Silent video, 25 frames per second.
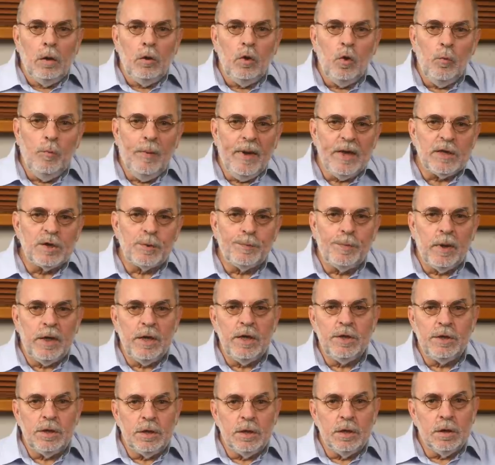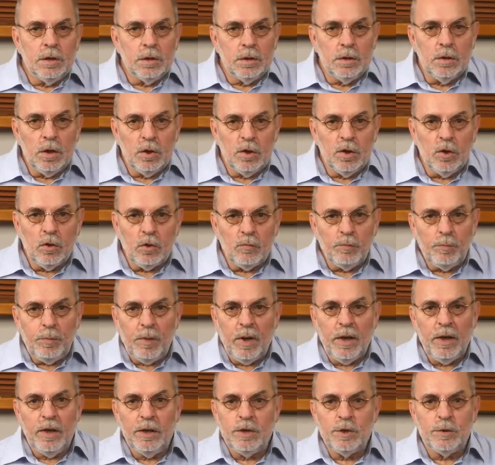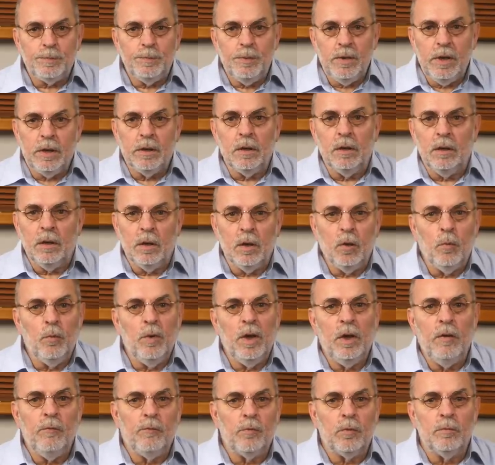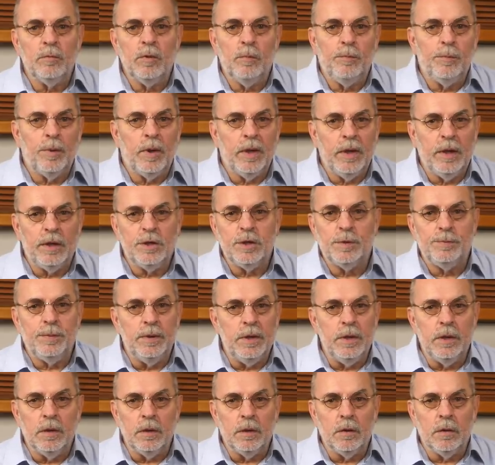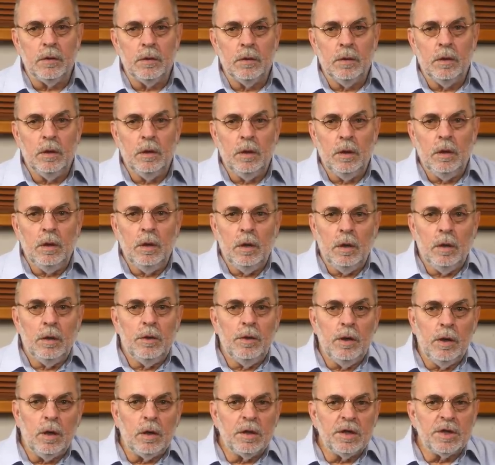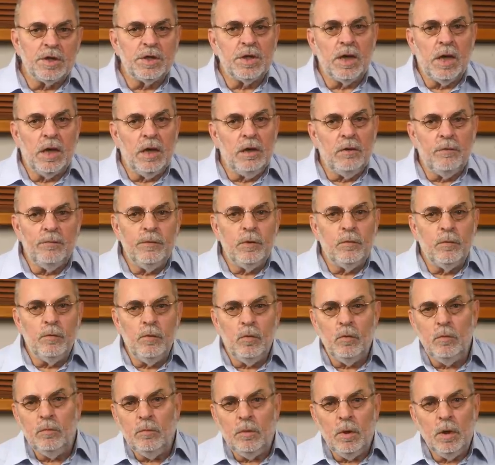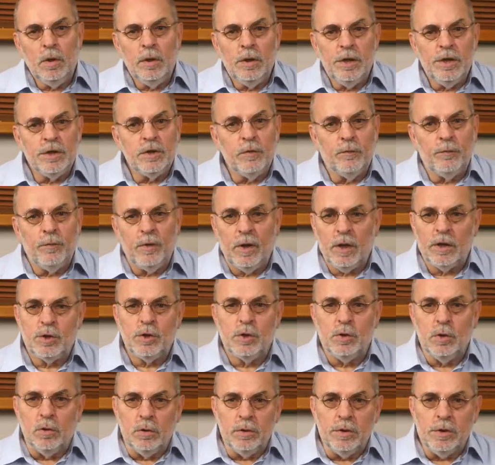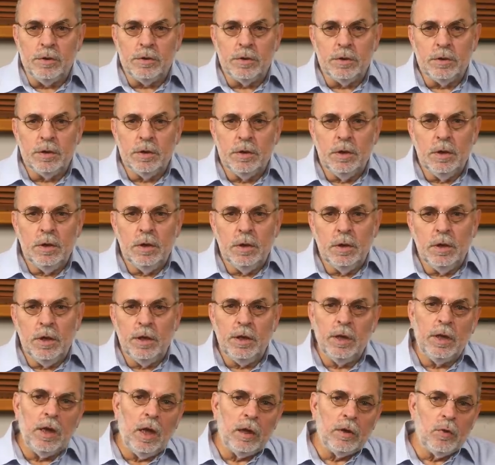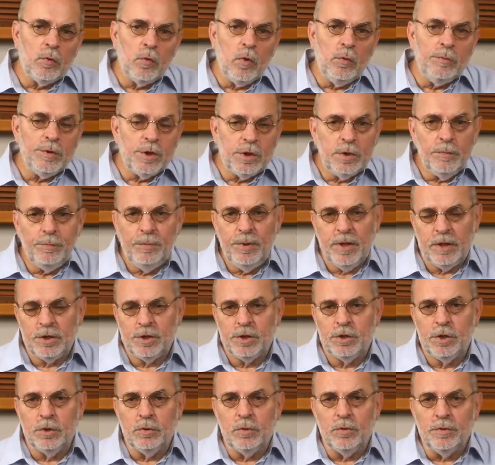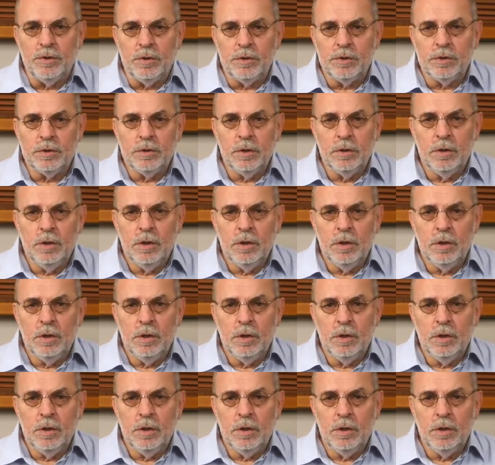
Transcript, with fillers: You best place the non-playing speaker away from the playing speaker. The other side of the room is a fair choice. In another room is the best choice.